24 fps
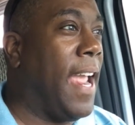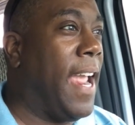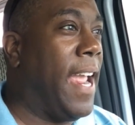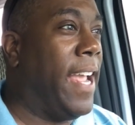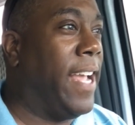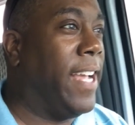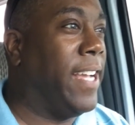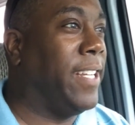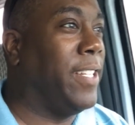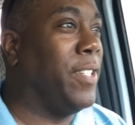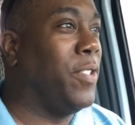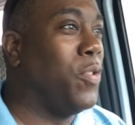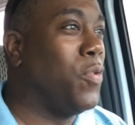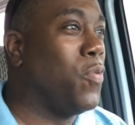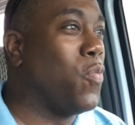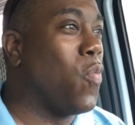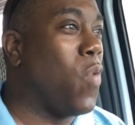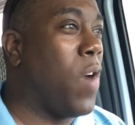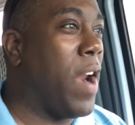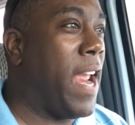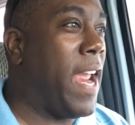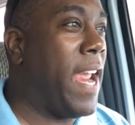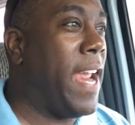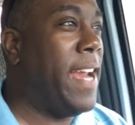and
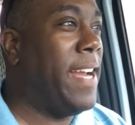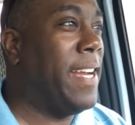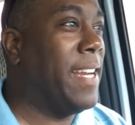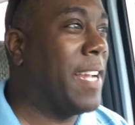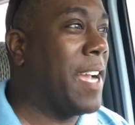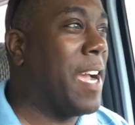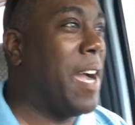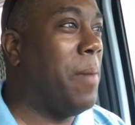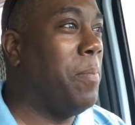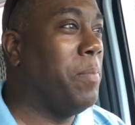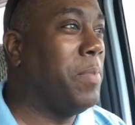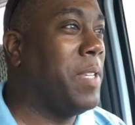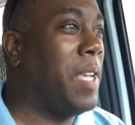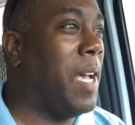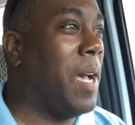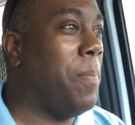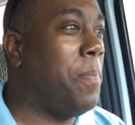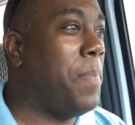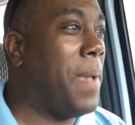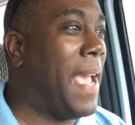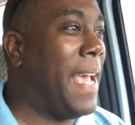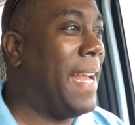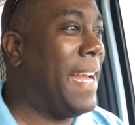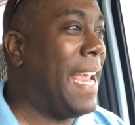rain comes
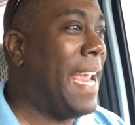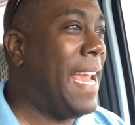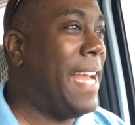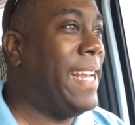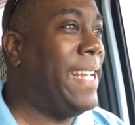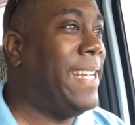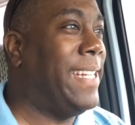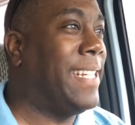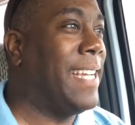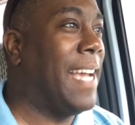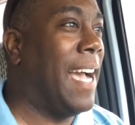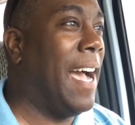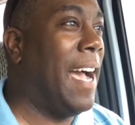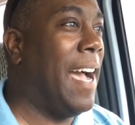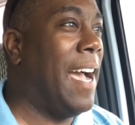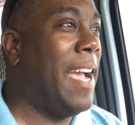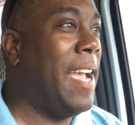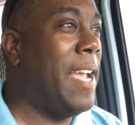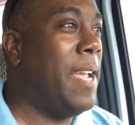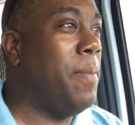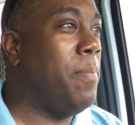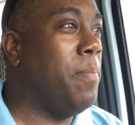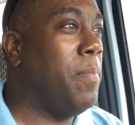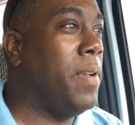up at any
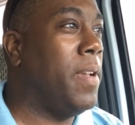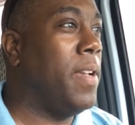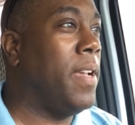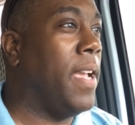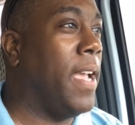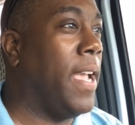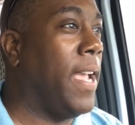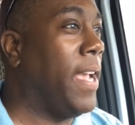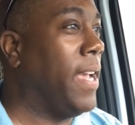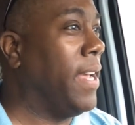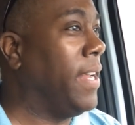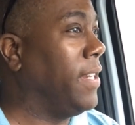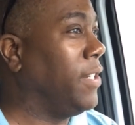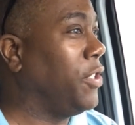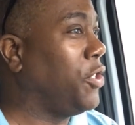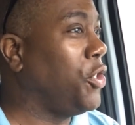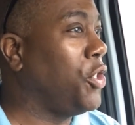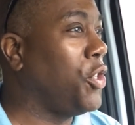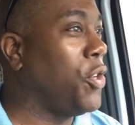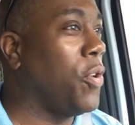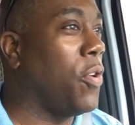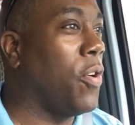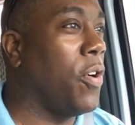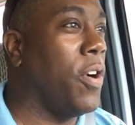time, and
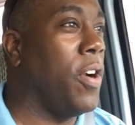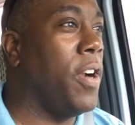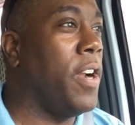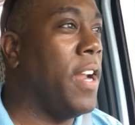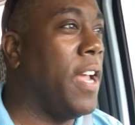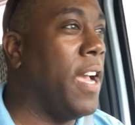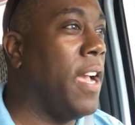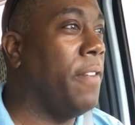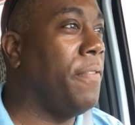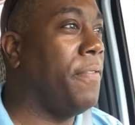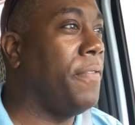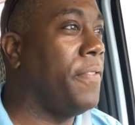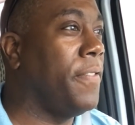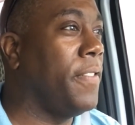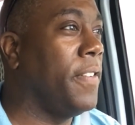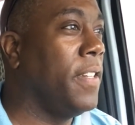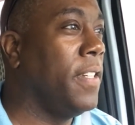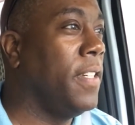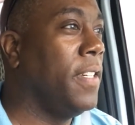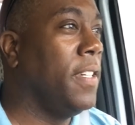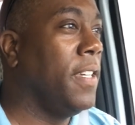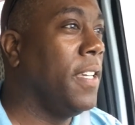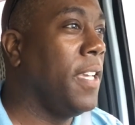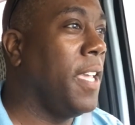sure enough,
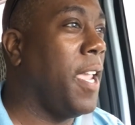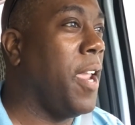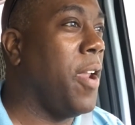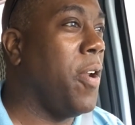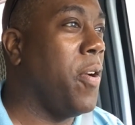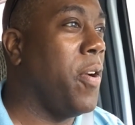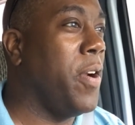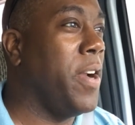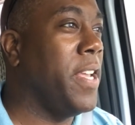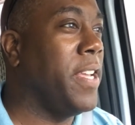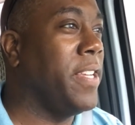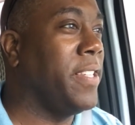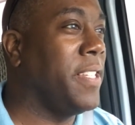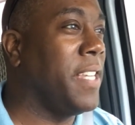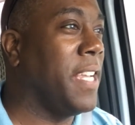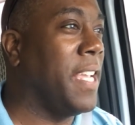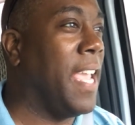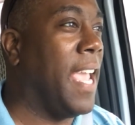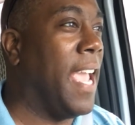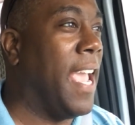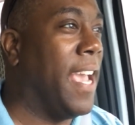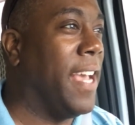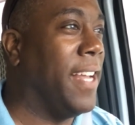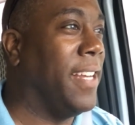here it is
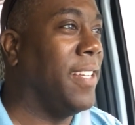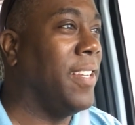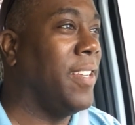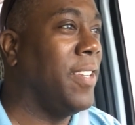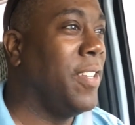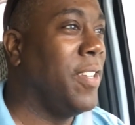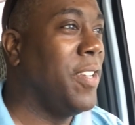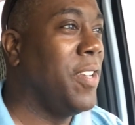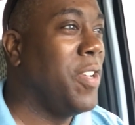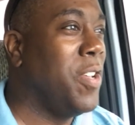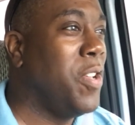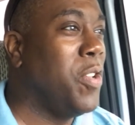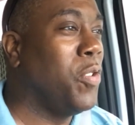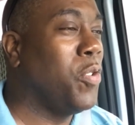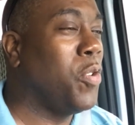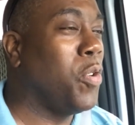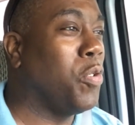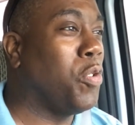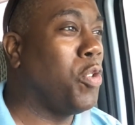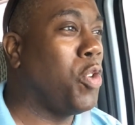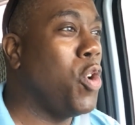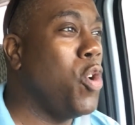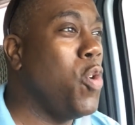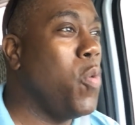again. So
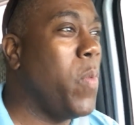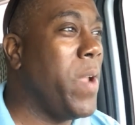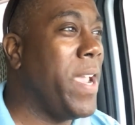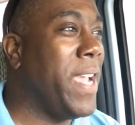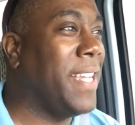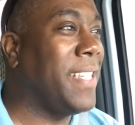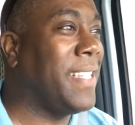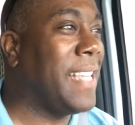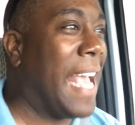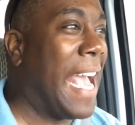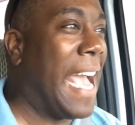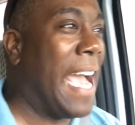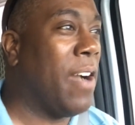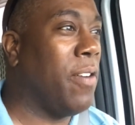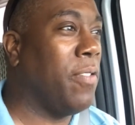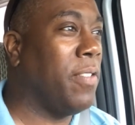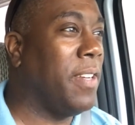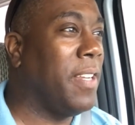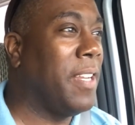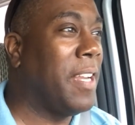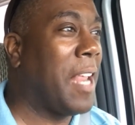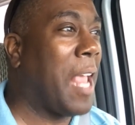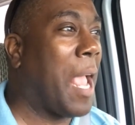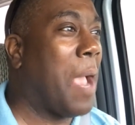2 weeks out,
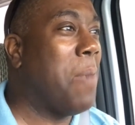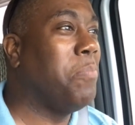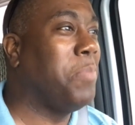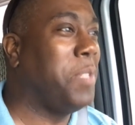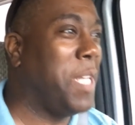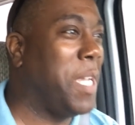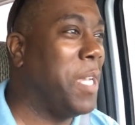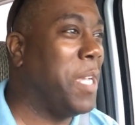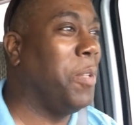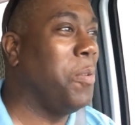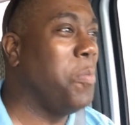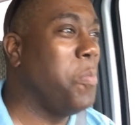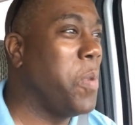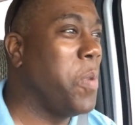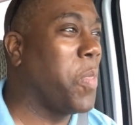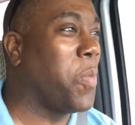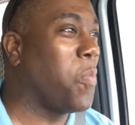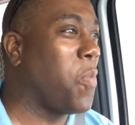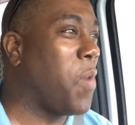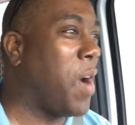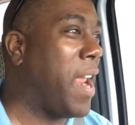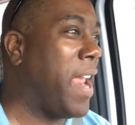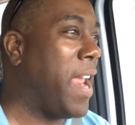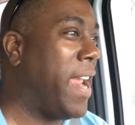I'm dealing with
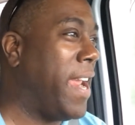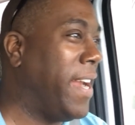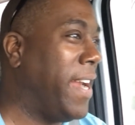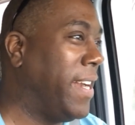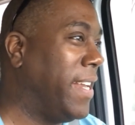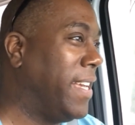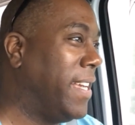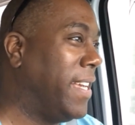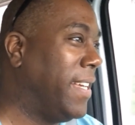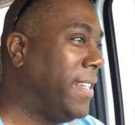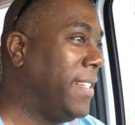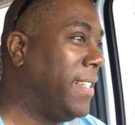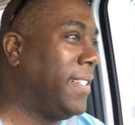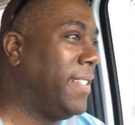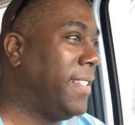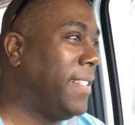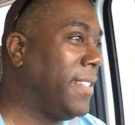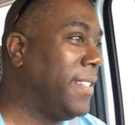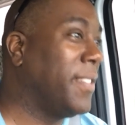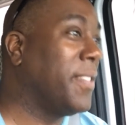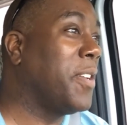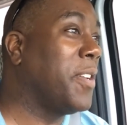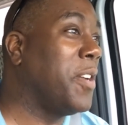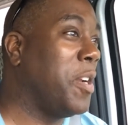rain.
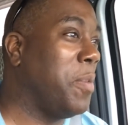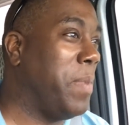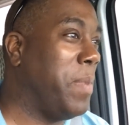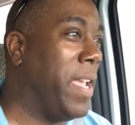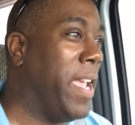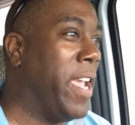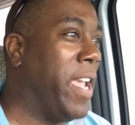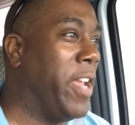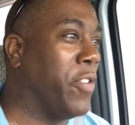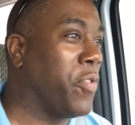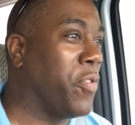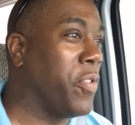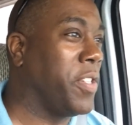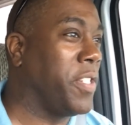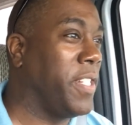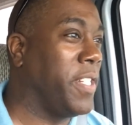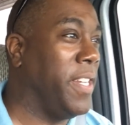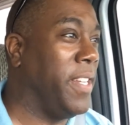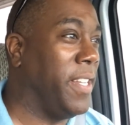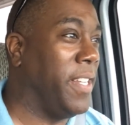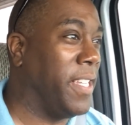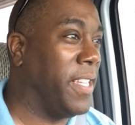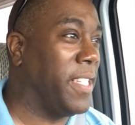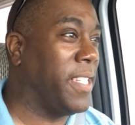It's gonna be
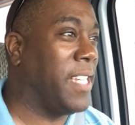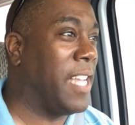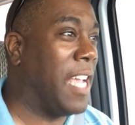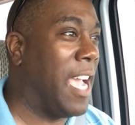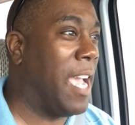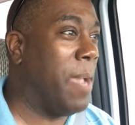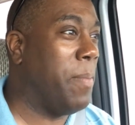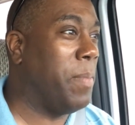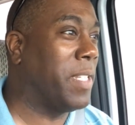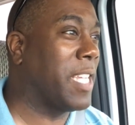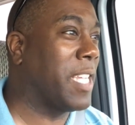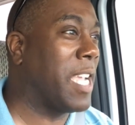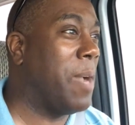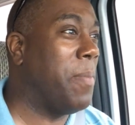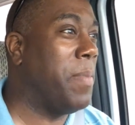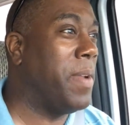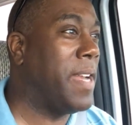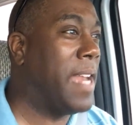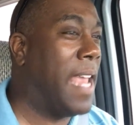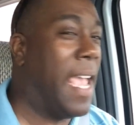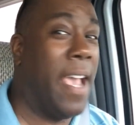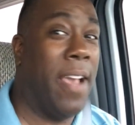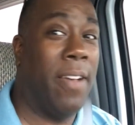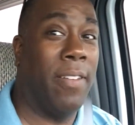interesting. This time it's coming
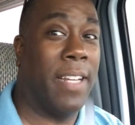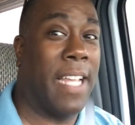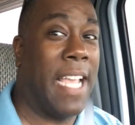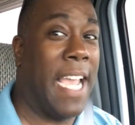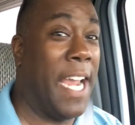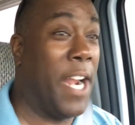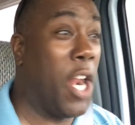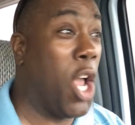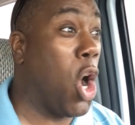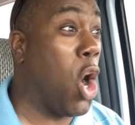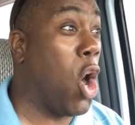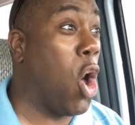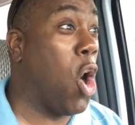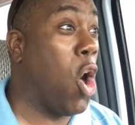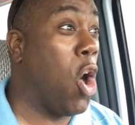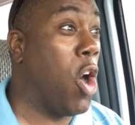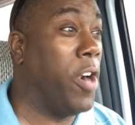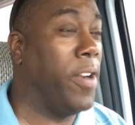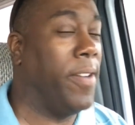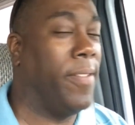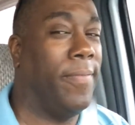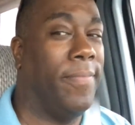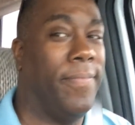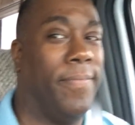down kind of hard.